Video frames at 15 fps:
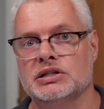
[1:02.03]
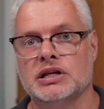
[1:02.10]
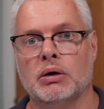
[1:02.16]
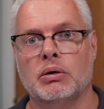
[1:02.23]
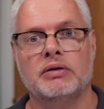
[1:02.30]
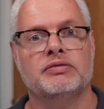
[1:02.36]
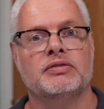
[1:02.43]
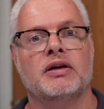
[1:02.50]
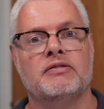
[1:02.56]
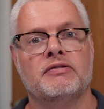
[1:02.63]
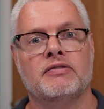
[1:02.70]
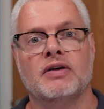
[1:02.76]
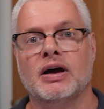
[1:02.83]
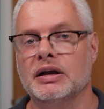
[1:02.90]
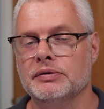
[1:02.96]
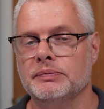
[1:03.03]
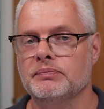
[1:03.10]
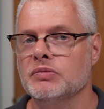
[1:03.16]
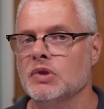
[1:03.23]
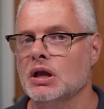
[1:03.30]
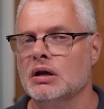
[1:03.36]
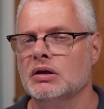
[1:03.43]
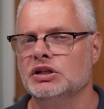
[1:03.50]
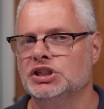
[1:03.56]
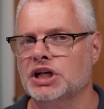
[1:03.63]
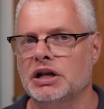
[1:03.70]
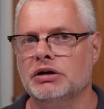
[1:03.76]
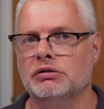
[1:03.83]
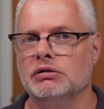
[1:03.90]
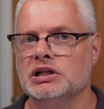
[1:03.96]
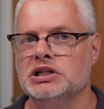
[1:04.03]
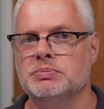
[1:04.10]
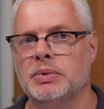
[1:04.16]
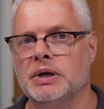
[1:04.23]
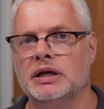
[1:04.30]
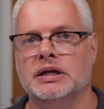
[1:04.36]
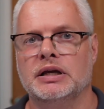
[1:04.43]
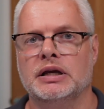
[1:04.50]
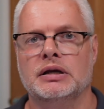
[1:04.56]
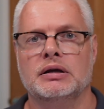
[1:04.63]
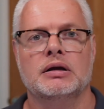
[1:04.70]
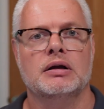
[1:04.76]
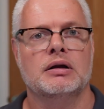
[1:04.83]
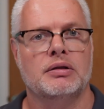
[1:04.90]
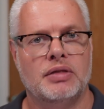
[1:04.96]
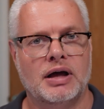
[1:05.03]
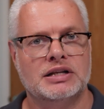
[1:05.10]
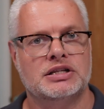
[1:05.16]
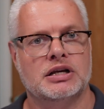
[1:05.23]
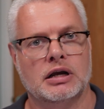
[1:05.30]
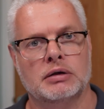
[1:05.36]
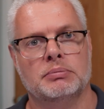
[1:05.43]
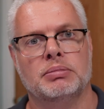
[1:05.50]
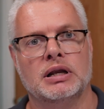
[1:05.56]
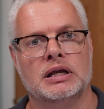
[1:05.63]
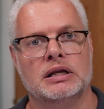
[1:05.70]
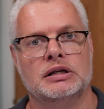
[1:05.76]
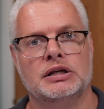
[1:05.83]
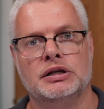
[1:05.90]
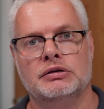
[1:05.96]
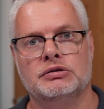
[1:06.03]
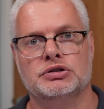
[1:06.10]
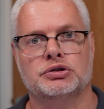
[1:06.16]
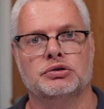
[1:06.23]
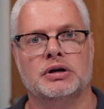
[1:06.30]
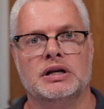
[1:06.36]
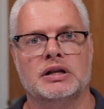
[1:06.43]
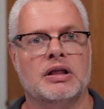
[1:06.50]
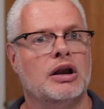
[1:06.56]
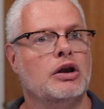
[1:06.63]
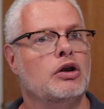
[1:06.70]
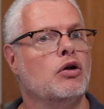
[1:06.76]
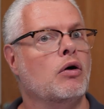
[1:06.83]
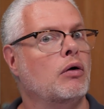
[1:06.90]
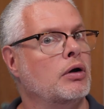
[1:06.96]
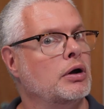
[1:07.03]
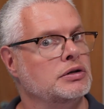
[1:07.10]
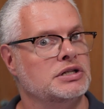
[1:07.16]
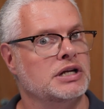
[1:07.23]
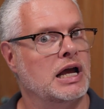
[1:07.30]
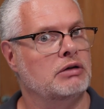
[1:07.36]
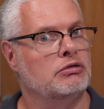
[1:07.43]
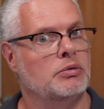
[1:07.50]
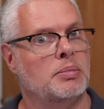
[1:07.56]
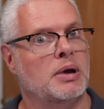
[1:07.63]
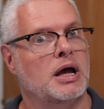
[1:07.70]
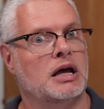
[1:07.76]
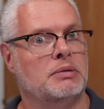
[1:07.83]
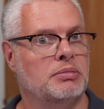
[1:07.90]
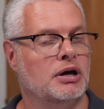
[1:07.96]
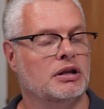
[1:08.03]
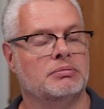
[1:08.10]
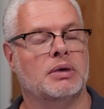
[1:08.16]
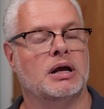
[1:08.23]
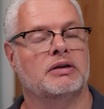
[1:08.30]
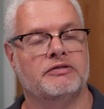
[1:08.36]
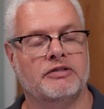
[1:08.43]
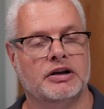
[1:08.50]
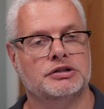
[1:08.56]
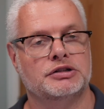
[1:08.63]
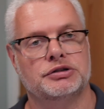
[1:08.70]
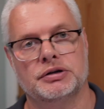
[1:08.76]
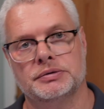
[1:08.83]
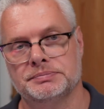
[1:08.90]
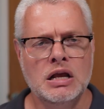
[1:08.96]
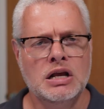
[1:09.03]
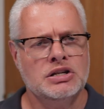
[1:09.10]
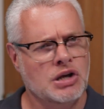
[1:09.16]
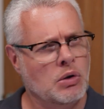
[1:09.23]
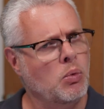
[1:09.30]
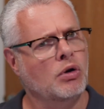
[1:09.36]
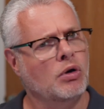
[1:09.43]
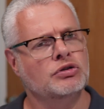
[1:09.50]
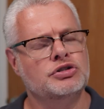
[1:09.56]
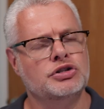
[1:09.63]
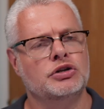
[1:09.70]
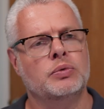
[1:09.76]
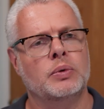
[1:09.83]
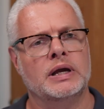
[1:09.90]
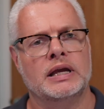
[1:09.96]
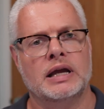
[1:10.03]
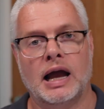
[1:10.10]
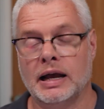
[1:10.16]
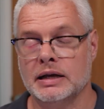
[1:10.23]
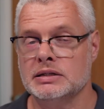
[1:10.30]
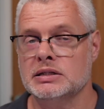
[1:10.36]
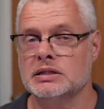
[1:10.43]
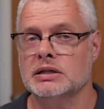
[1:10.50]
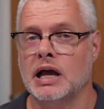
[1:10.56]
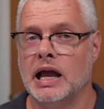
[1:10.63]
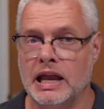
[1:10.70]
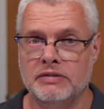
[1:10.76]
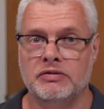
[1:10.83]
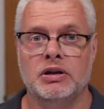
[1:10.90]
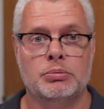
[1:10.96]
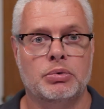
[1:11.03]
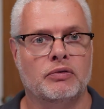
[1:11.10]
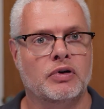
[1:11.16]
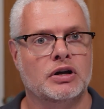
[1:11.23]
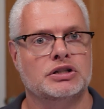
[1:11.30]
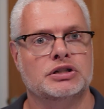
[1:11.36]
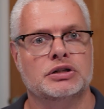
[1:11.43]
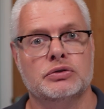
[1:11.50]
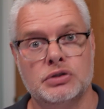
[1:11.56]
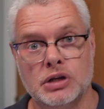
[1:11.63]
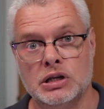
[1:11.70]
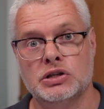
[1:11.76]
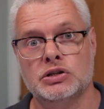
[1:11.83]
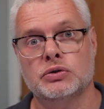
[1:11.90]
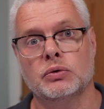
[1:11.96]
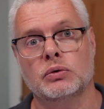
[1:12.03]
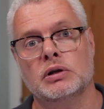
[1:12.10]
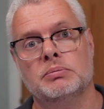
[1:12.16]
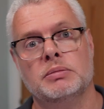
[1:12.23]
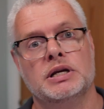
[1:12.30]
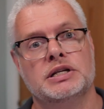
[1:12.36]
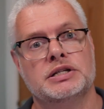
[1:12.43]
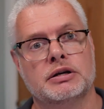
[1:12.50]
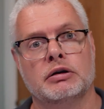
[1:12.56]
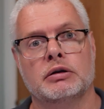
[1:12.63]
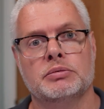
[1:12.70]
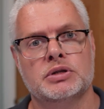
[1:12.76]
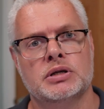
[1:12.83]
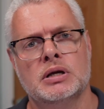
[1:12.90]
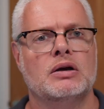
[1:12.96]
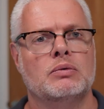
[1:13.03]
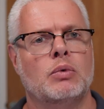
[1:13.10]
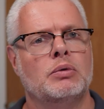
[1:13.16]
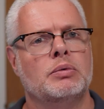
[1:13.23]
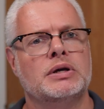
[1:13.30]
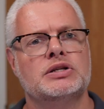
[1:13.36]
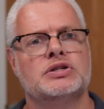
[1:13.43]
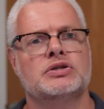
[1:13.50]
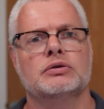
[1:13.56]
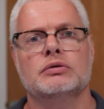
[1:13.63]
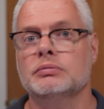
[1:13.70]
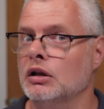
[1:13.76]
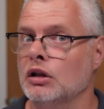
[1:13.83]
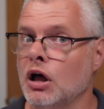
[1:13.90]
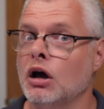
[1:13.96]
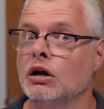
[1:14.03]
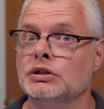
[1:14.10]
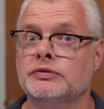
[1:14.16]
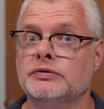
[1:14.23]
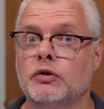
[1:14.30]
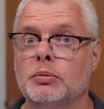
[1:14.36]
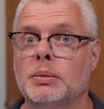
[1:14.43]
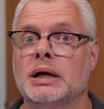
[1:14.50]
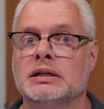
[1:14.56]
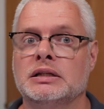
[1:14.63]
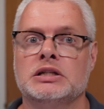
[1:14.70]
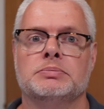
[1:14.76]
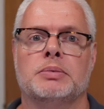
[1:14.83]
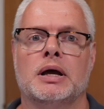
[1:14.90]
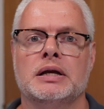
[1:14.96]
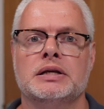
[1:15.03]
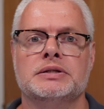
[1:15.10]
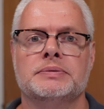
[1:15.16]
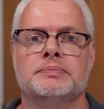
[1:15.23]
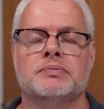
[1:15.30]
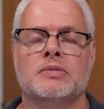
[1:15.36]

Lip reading: So if they fail, generally speaking, that's a completely new screen. They're not going to get repaired by the manufacturer. So what do we as AV professionals install in meeting rooms? Well, we install large format displays.